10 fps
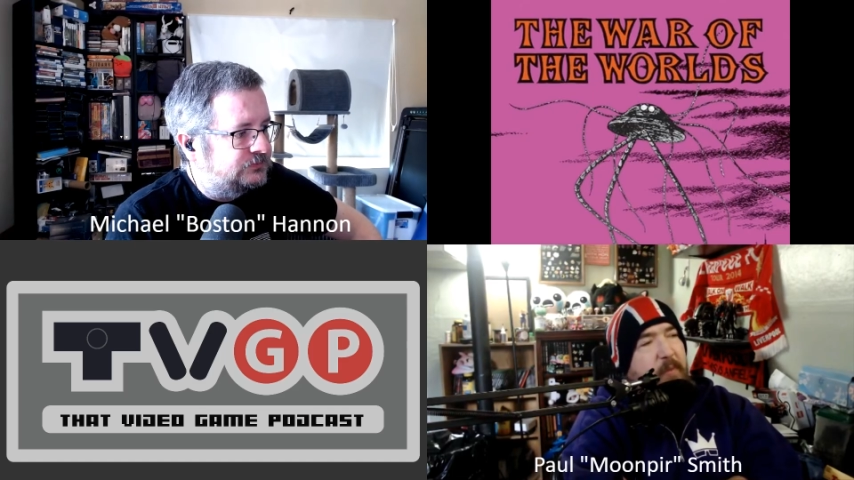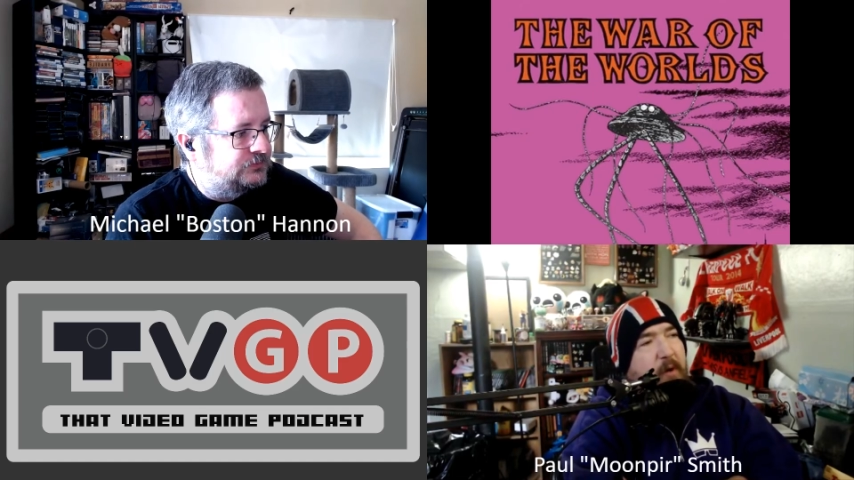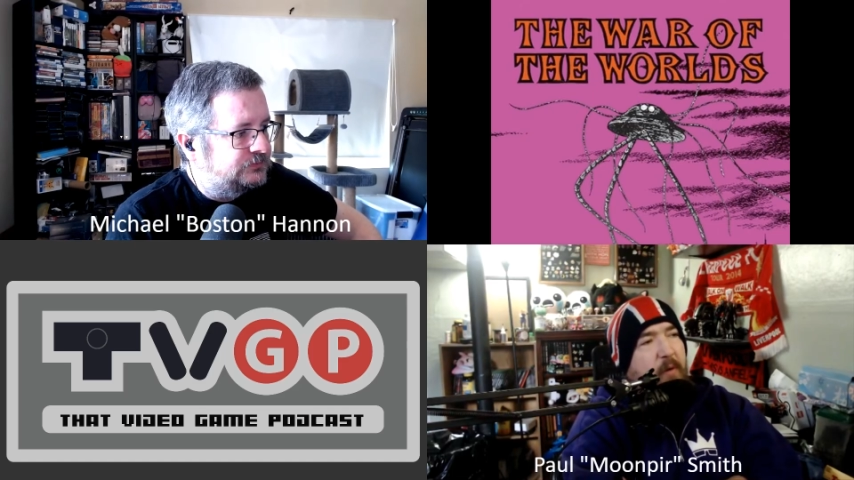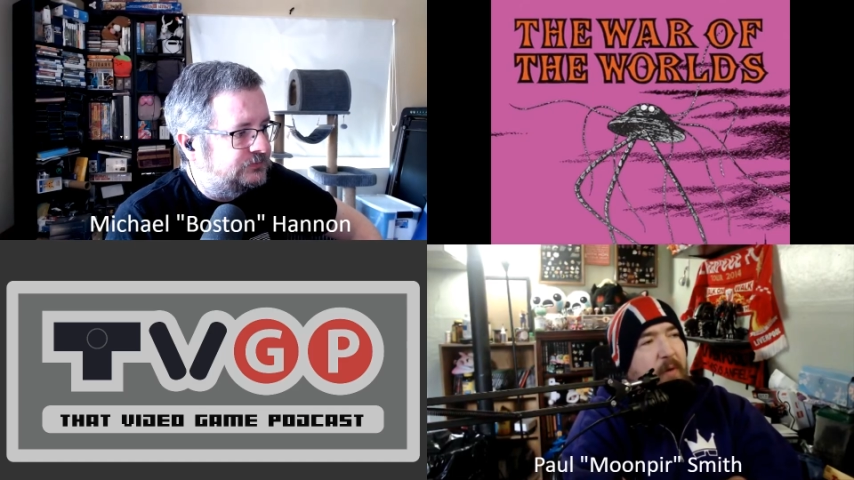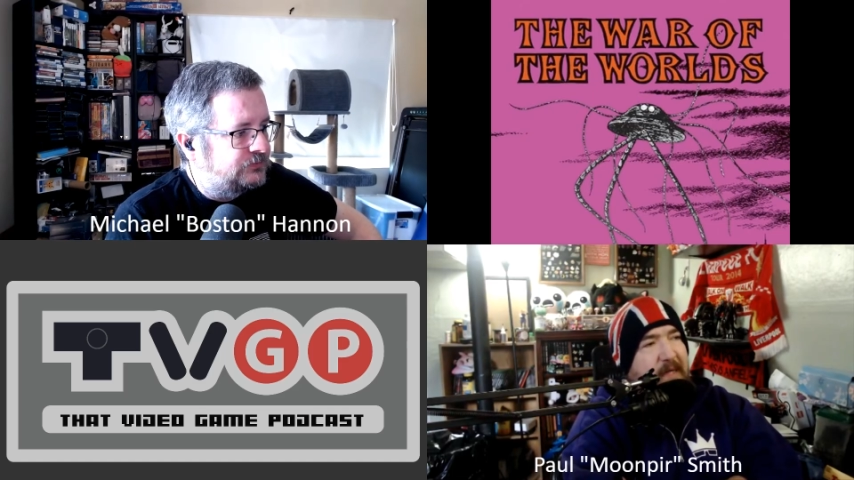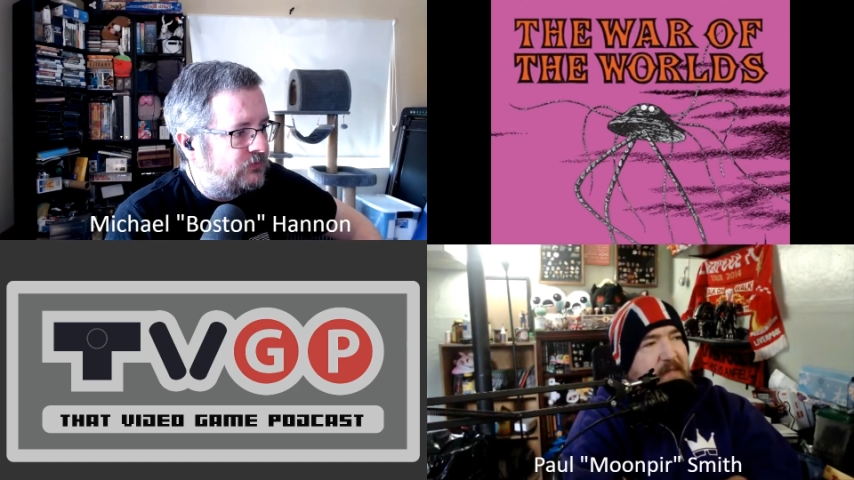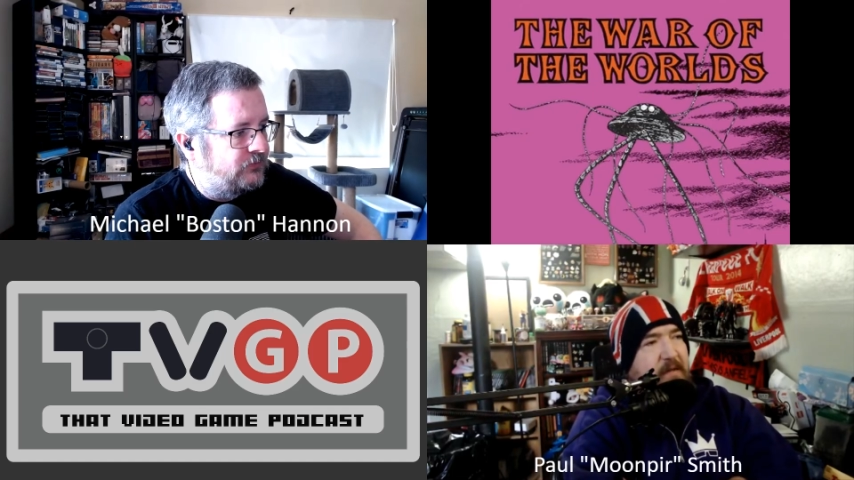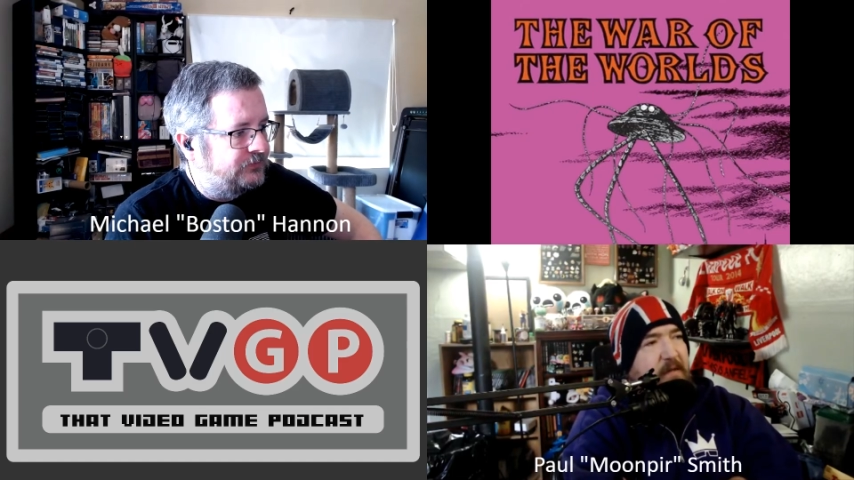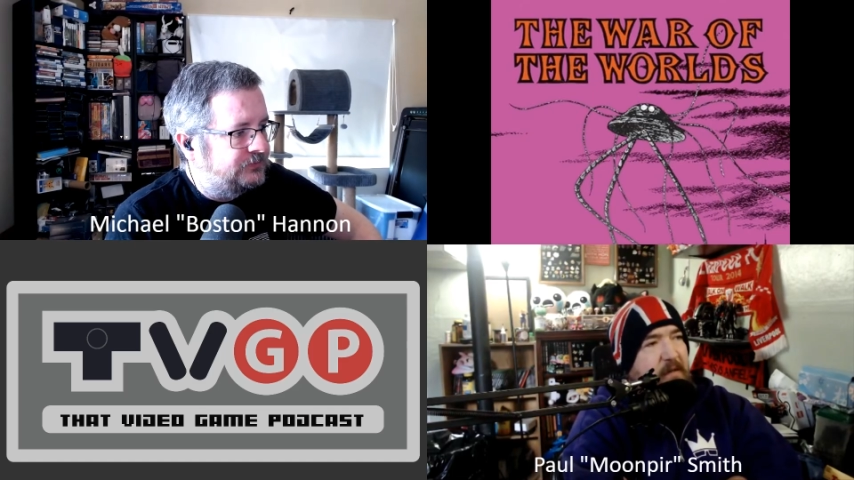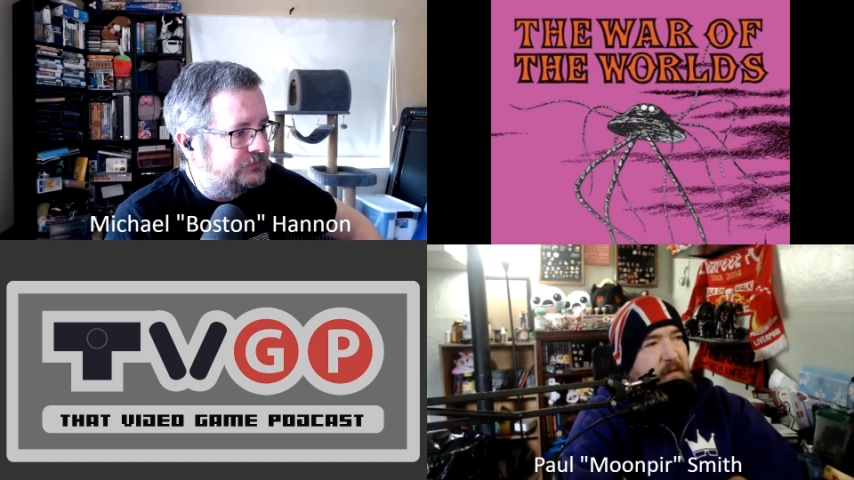
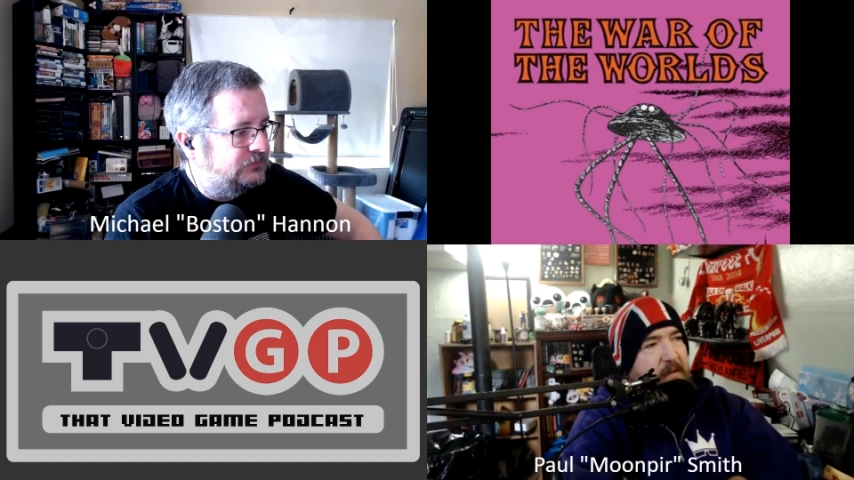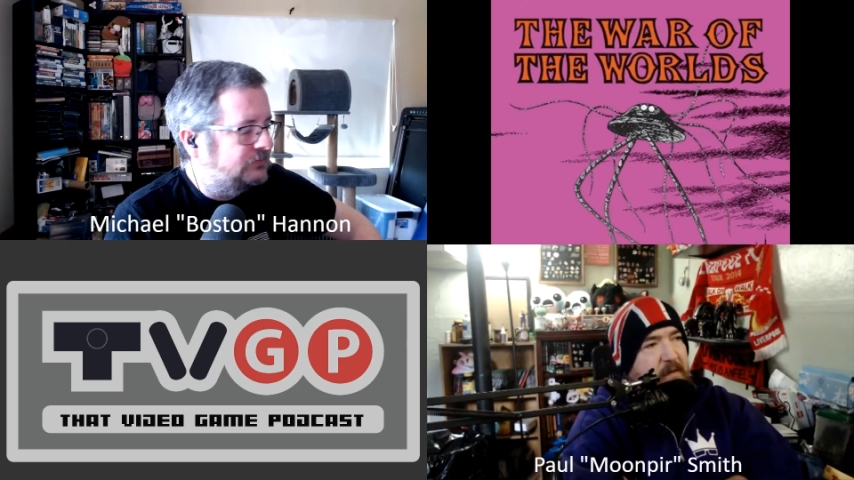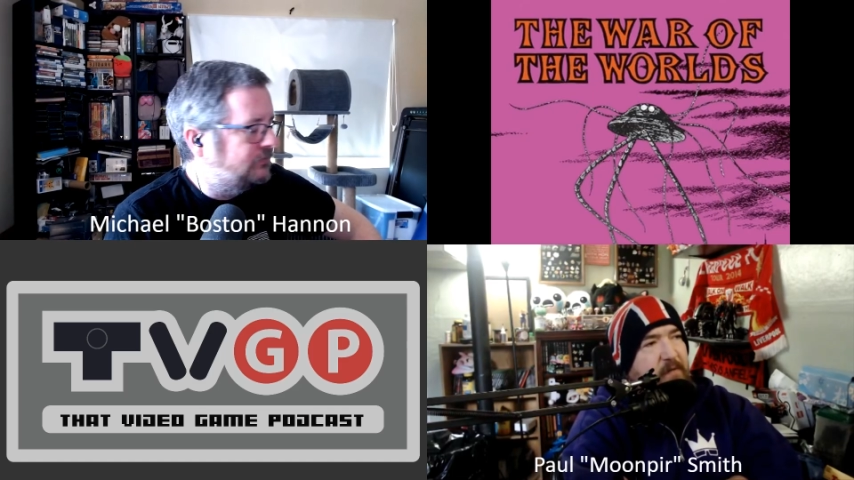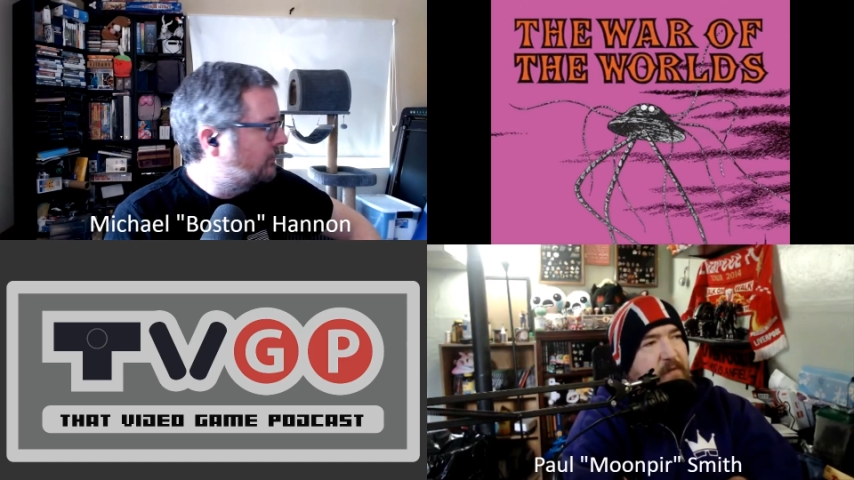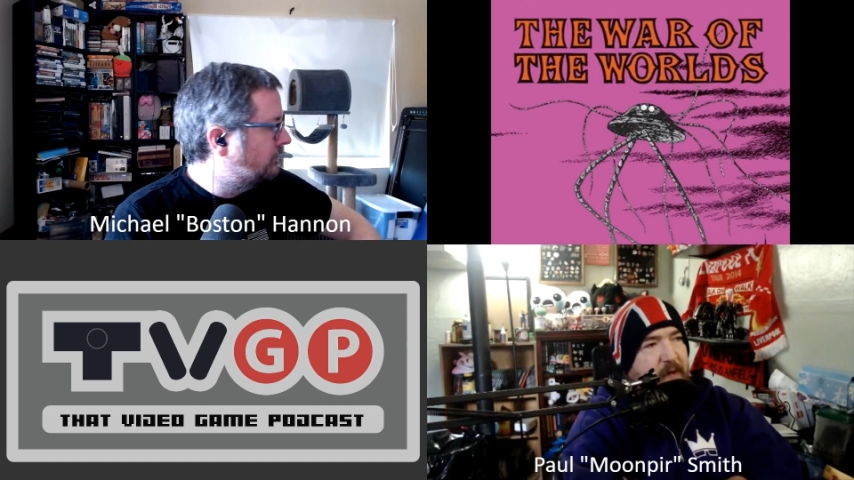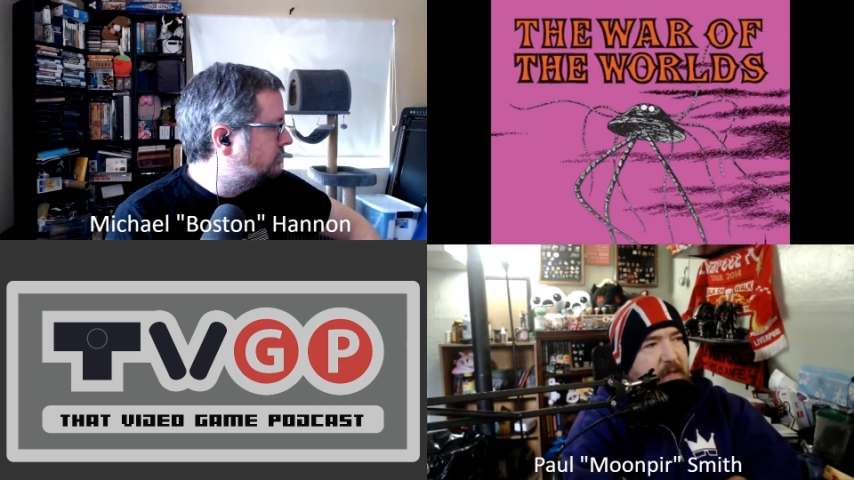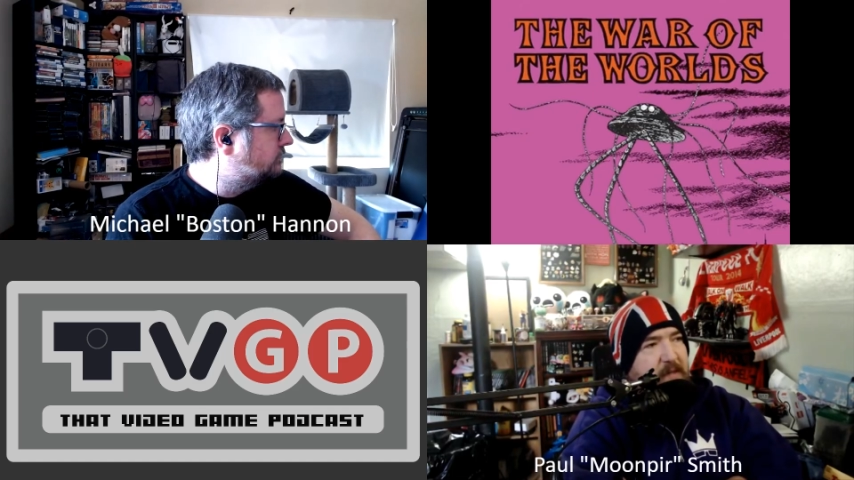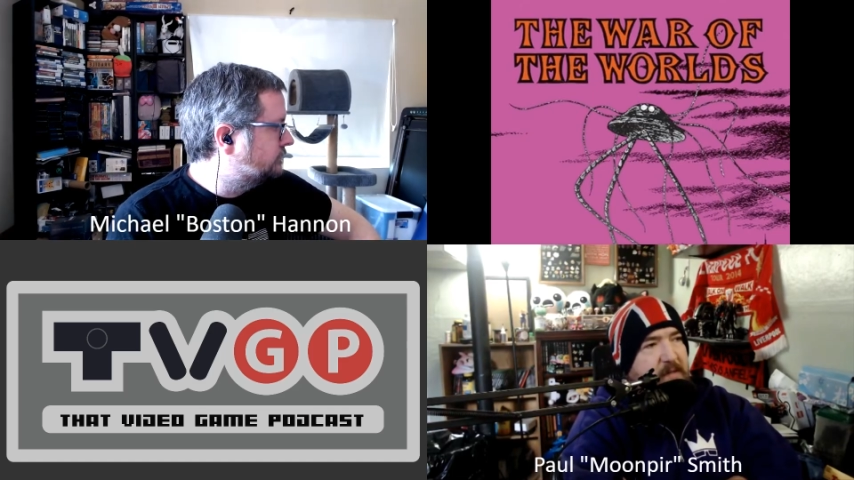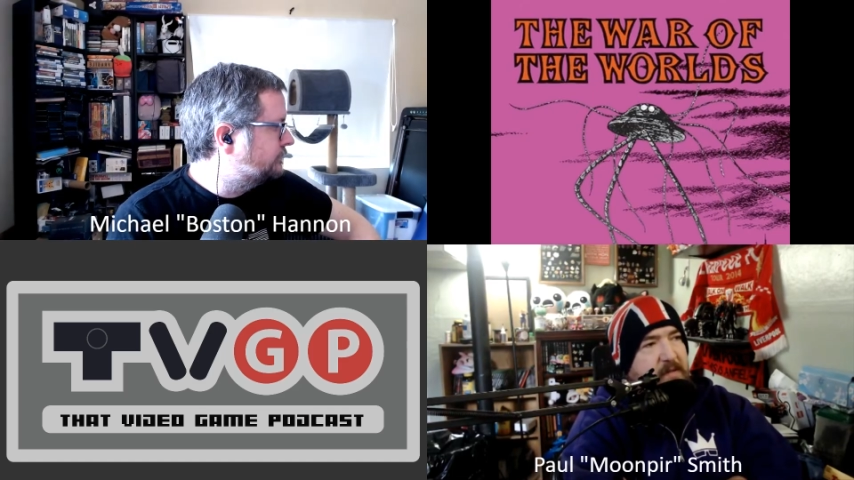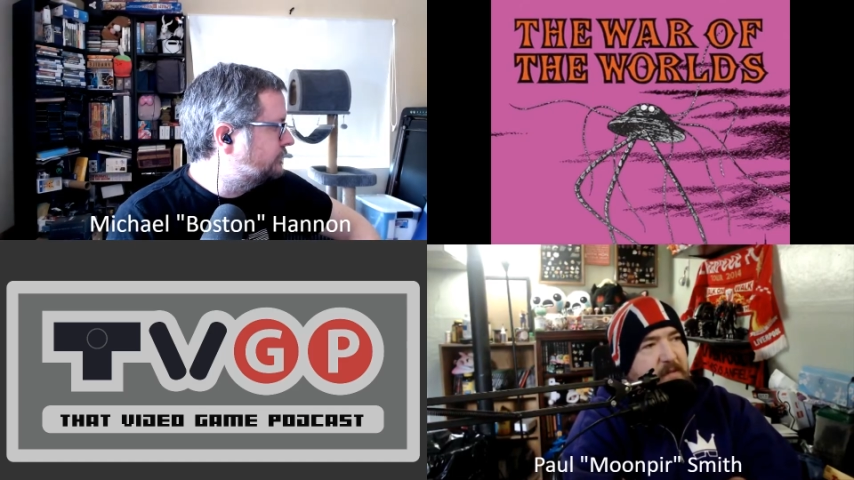poetic
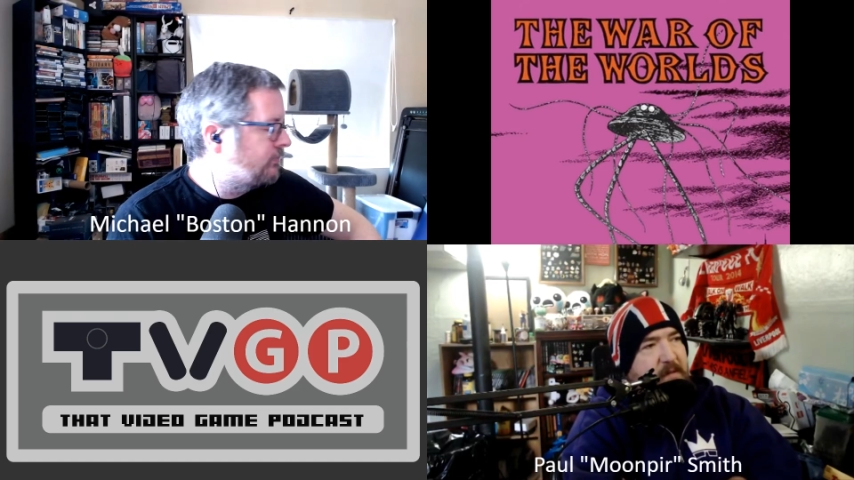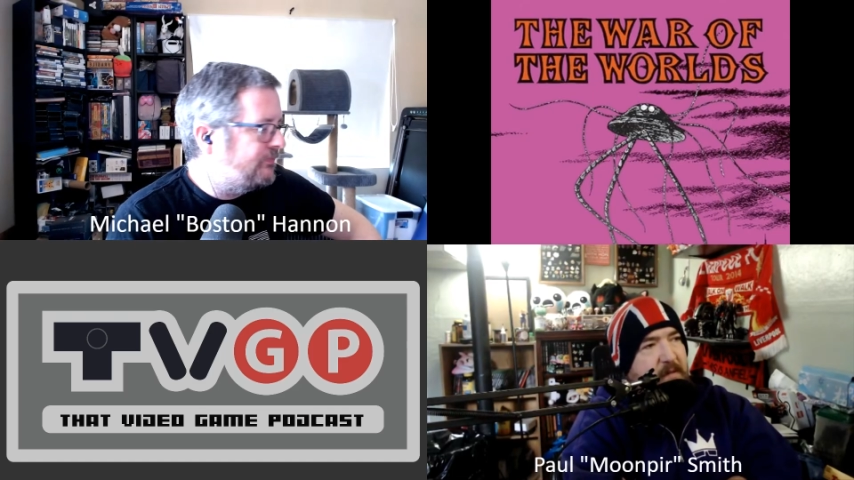phrase.